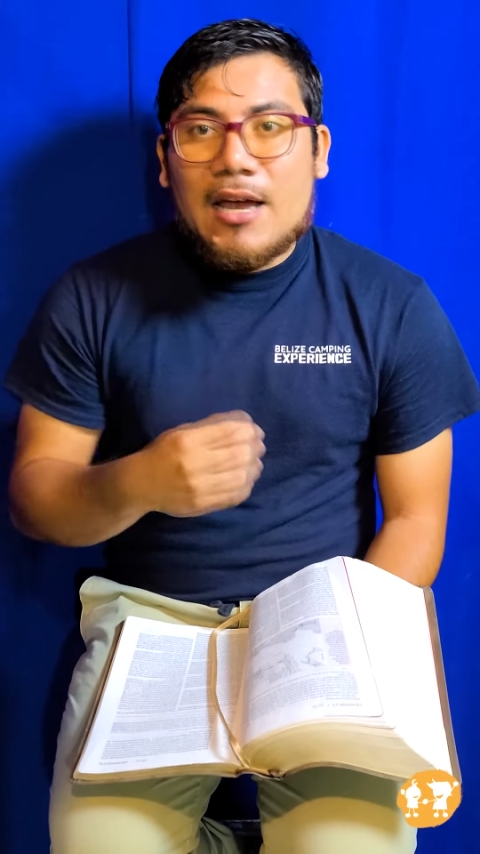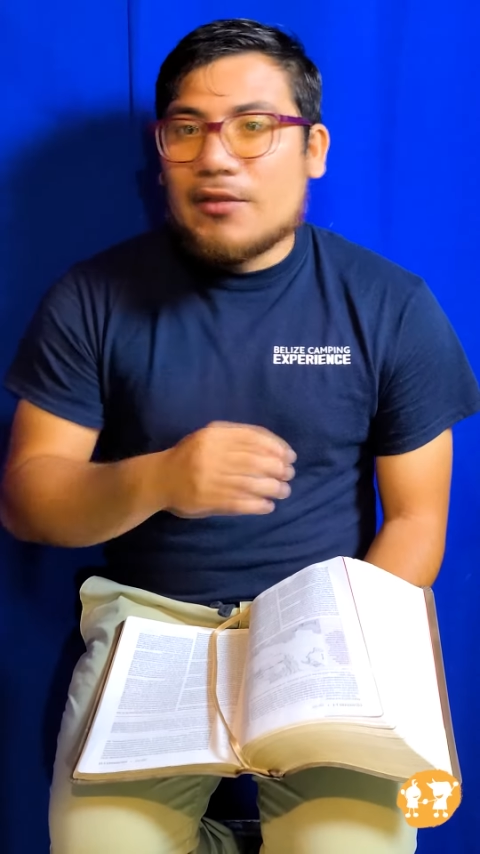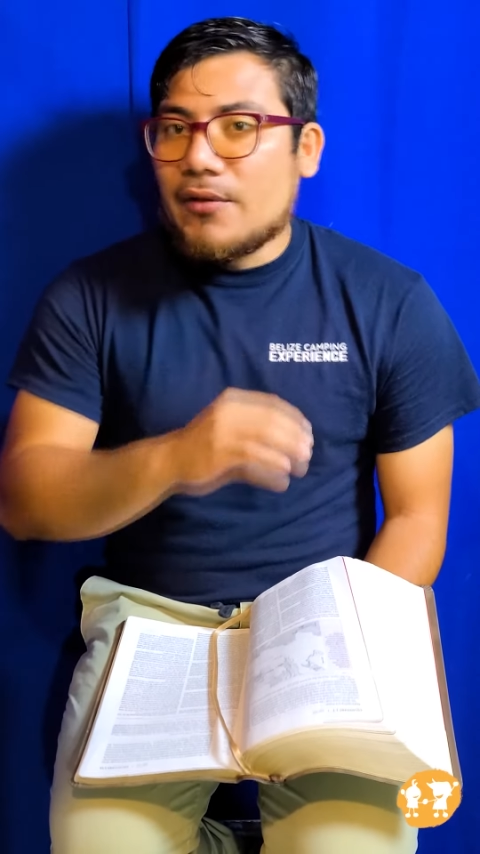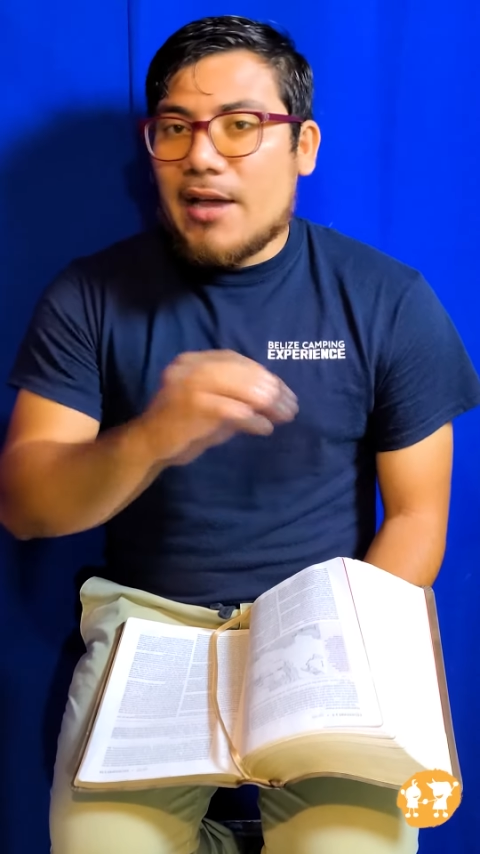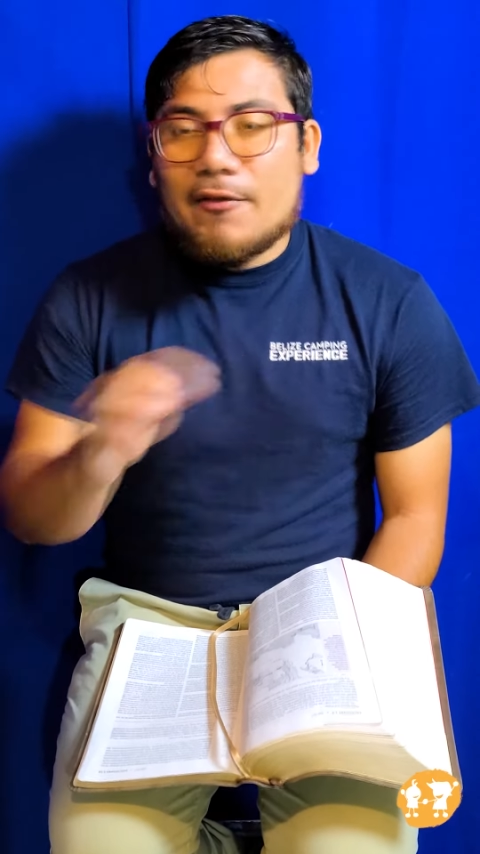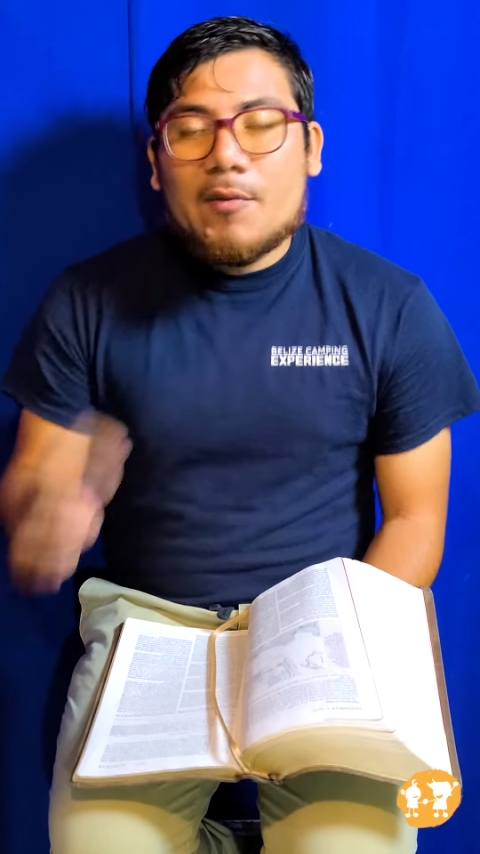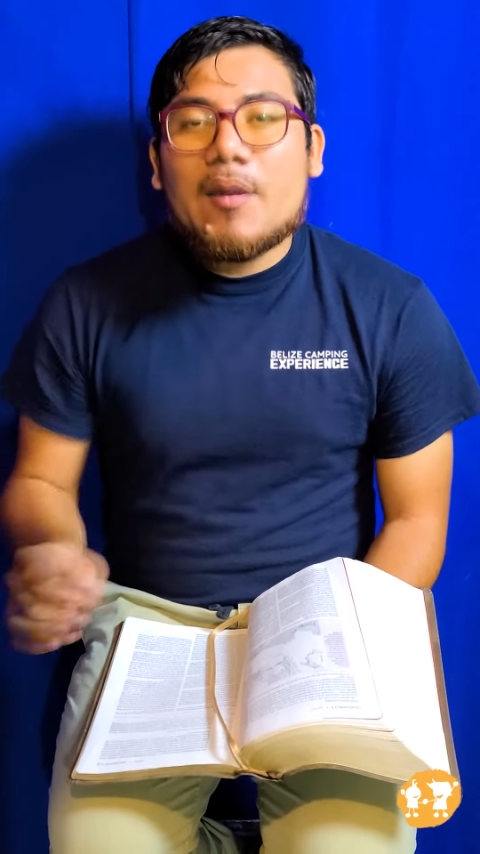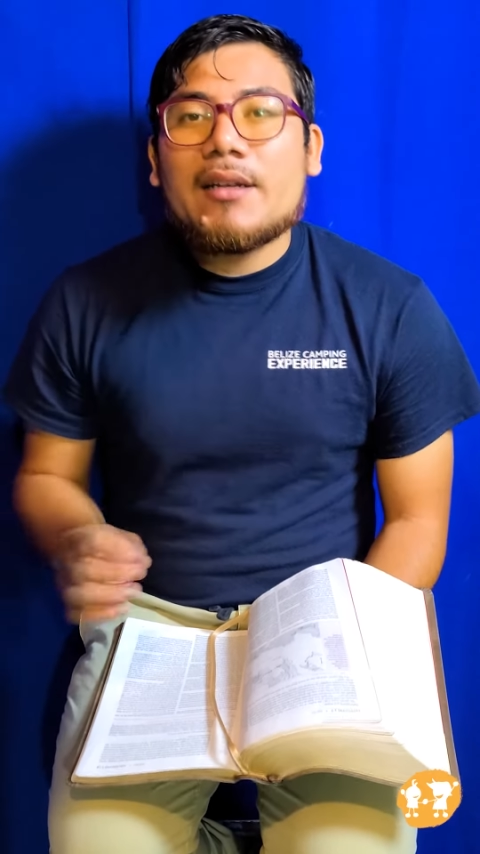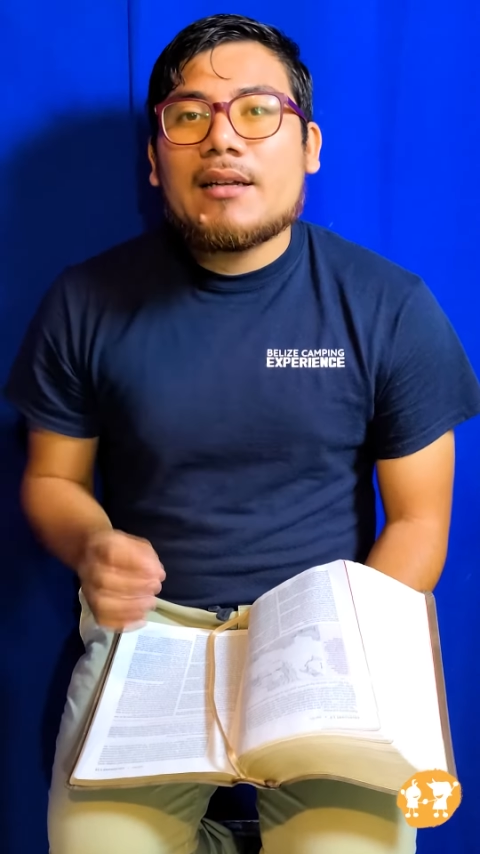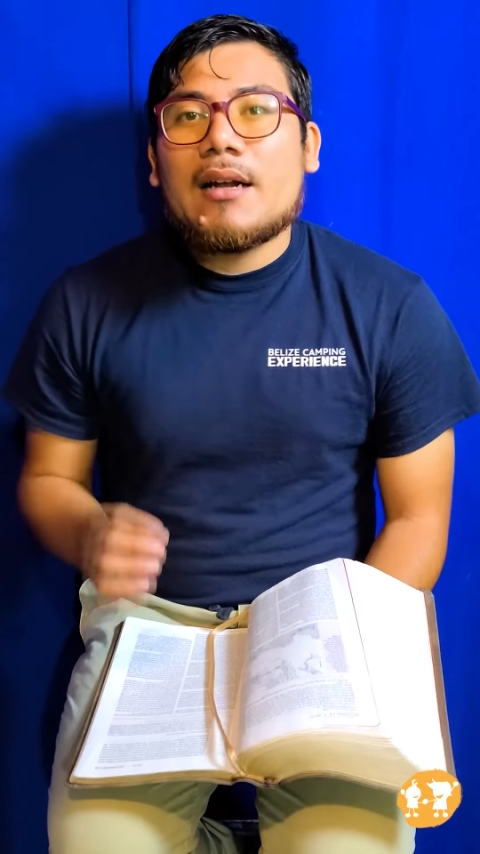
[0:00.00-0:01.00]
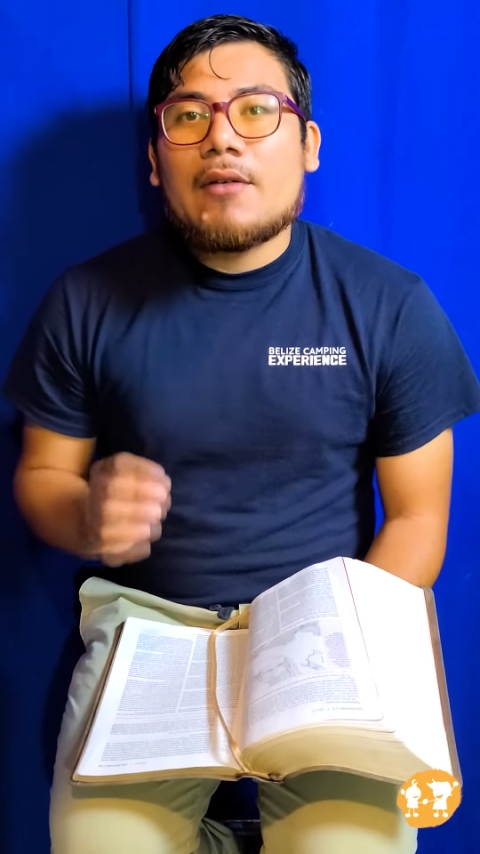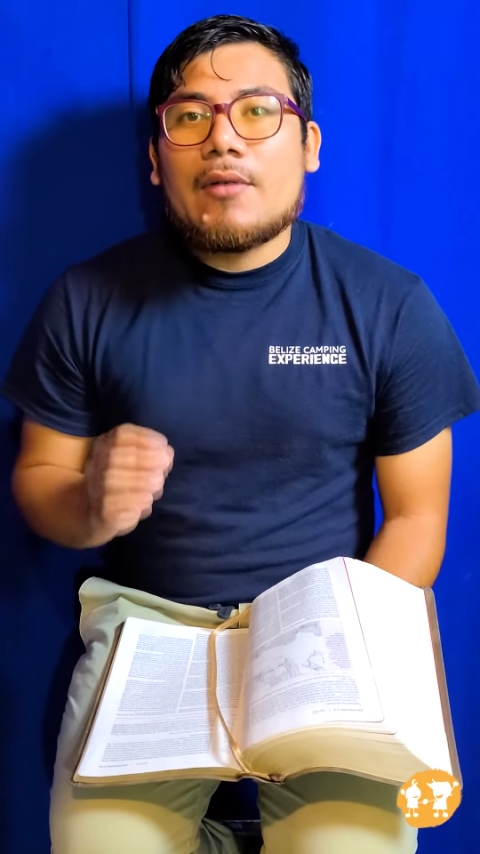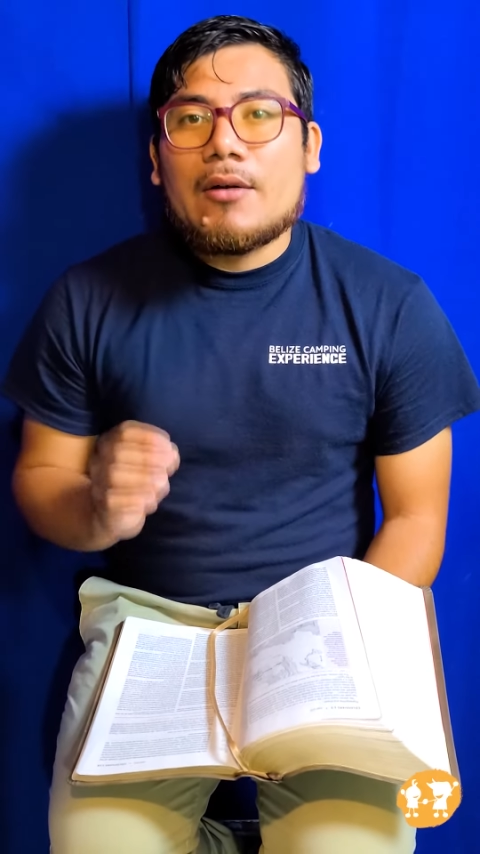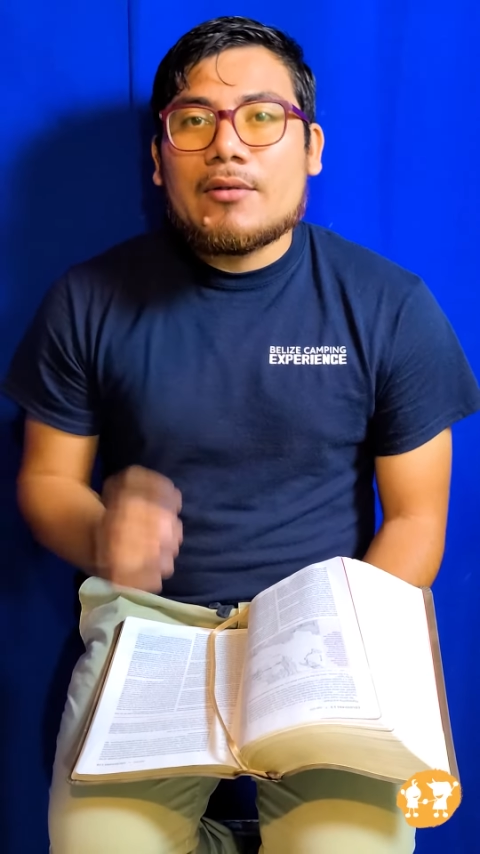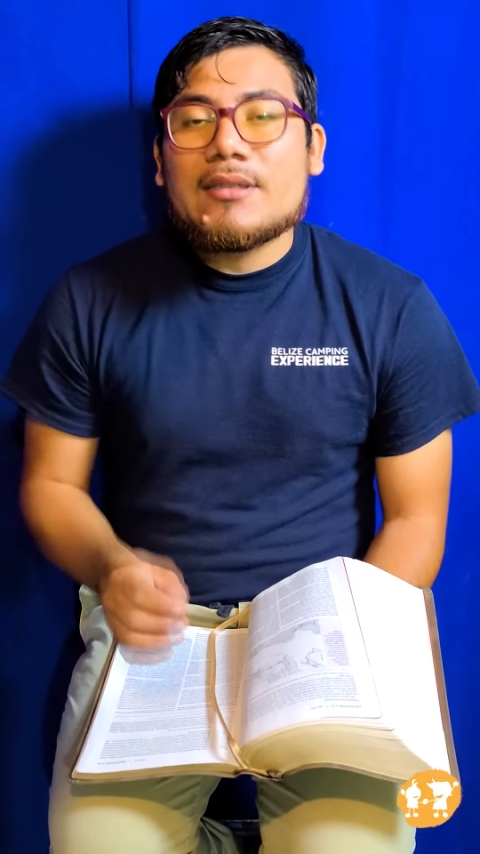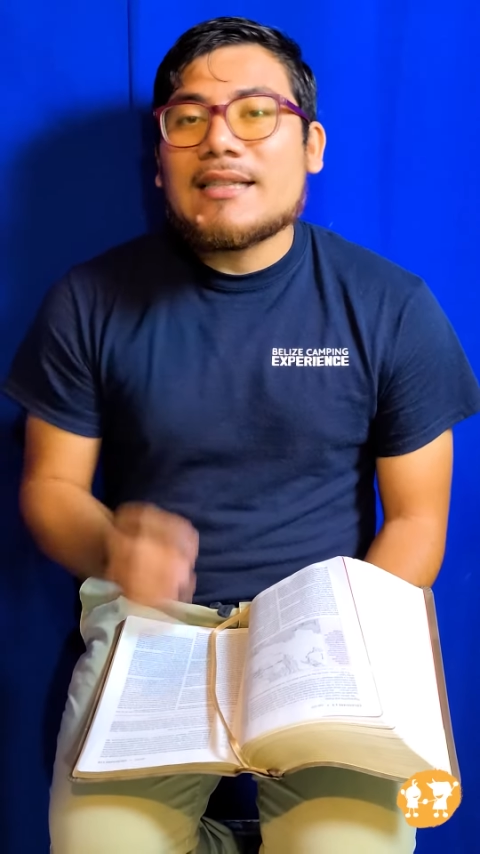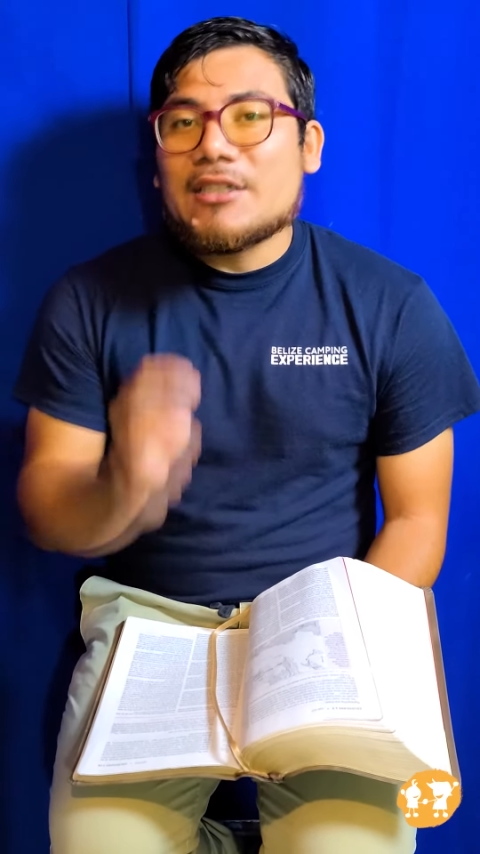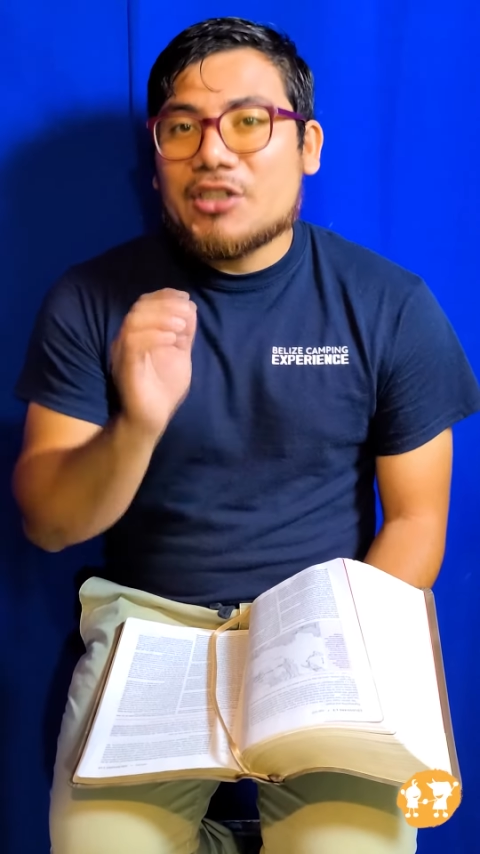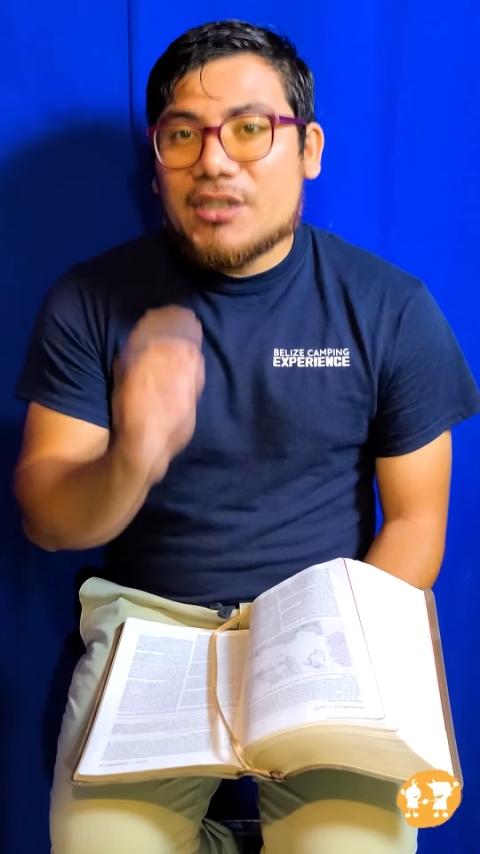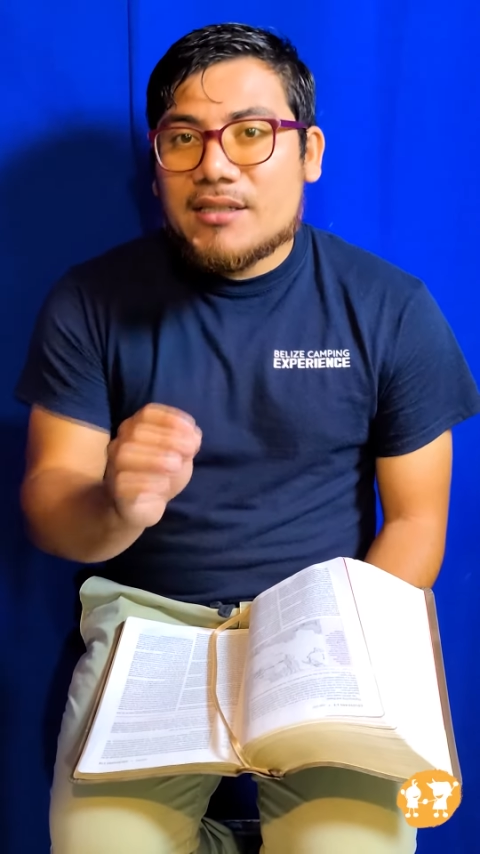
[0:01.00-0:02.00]
and to everybody around us
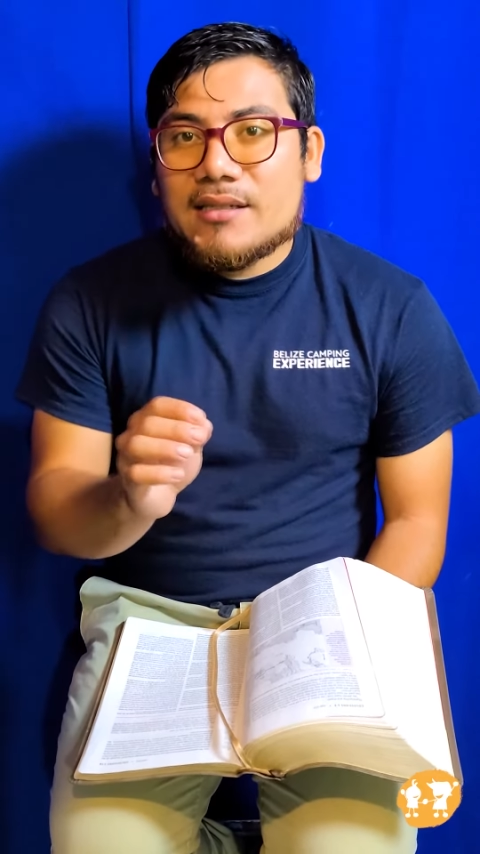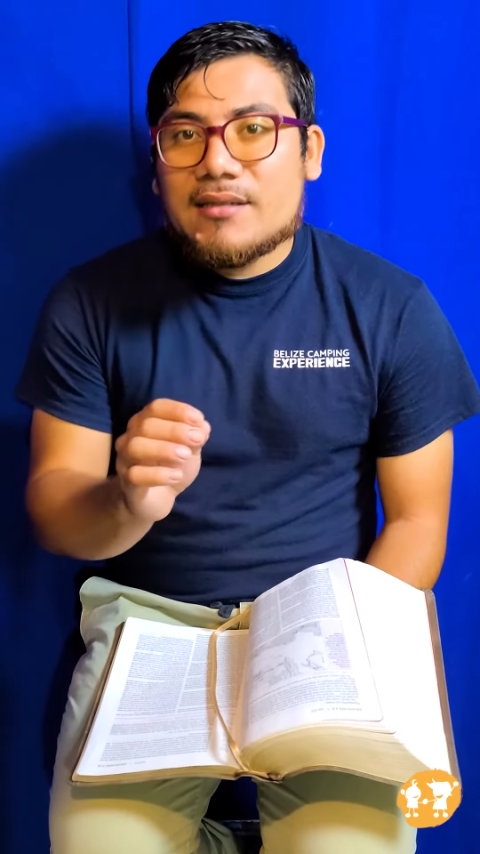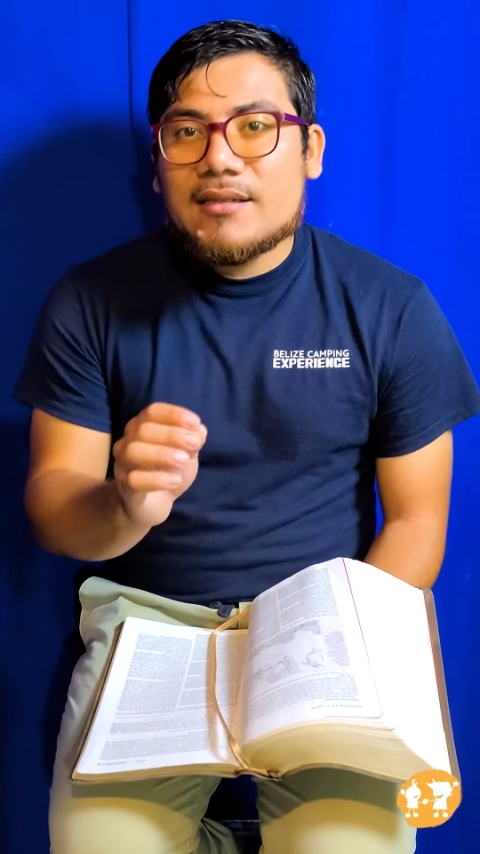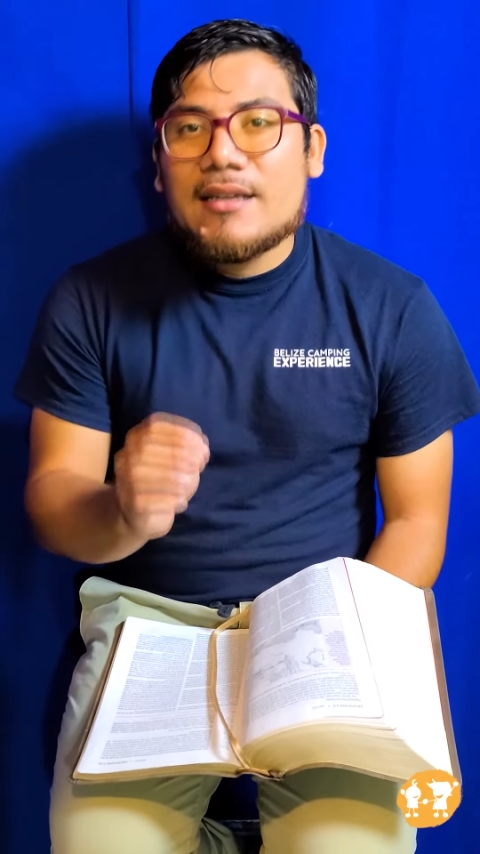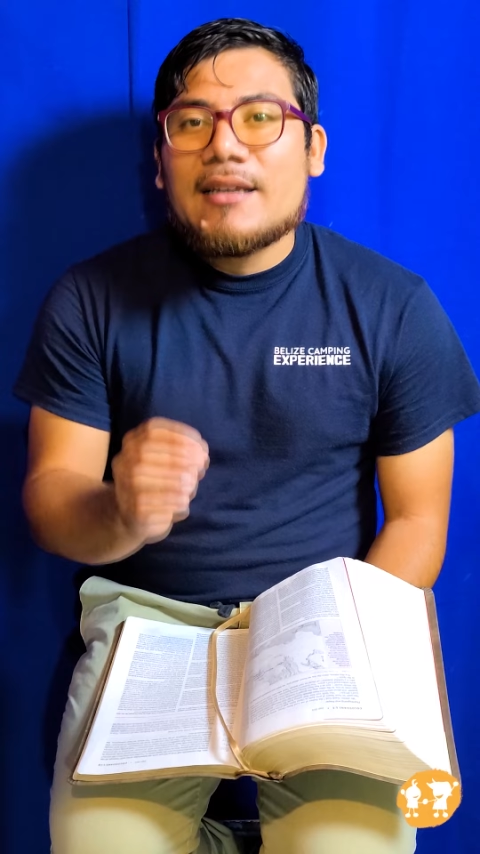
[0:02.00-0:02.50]
that Jesus